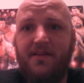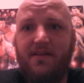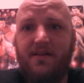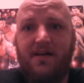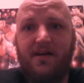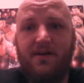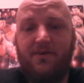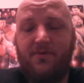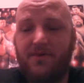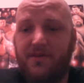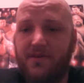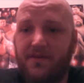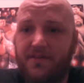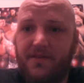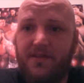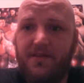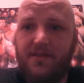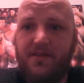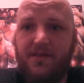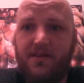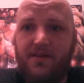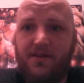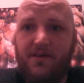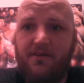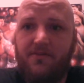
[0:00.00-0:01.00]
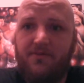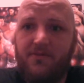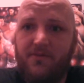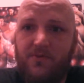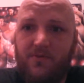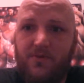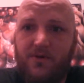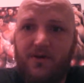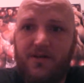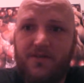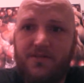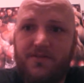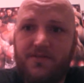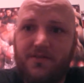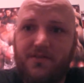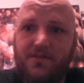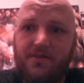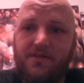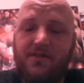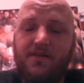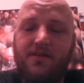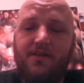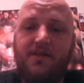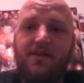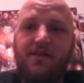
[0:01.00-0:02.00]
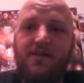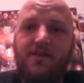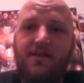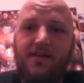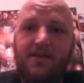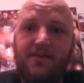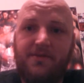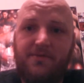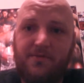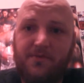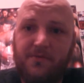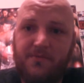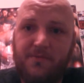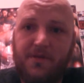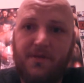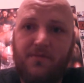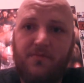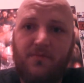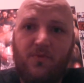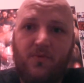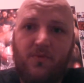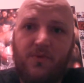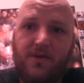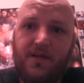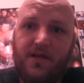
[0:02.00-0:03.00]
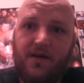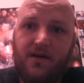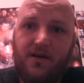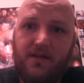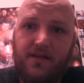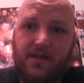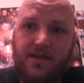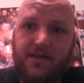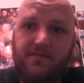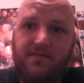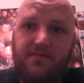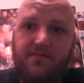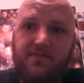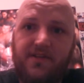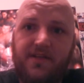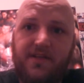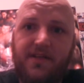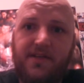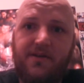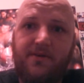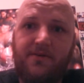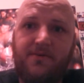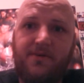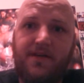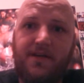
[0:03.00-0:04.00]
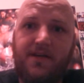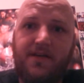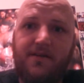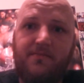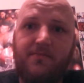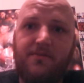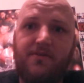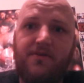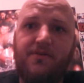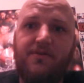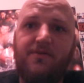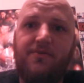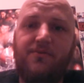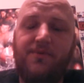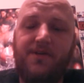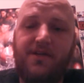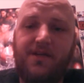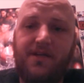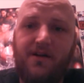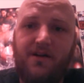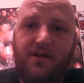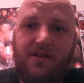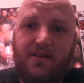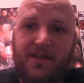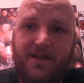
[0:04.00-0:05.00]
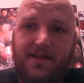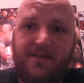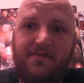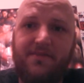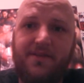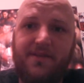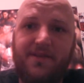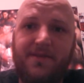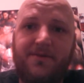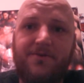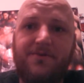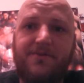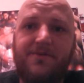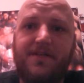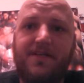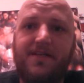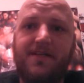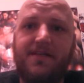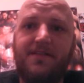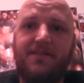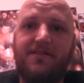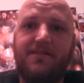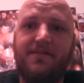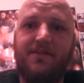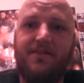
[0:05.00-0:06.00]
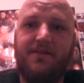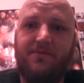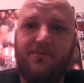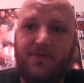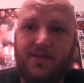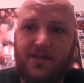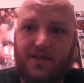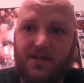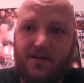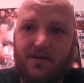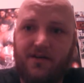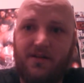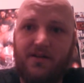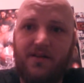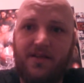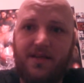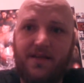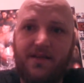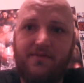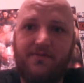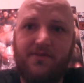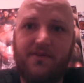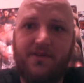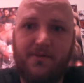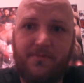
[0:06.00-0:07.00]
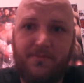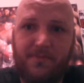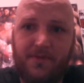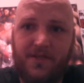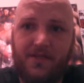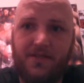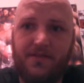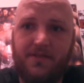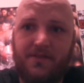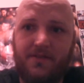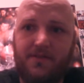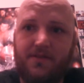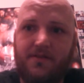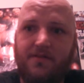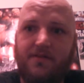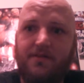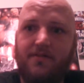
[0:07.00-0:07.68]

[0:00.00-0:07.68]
I want to thank y'all for watching, and remember, we all have a video camera, we all have internet, and we all have an opinion.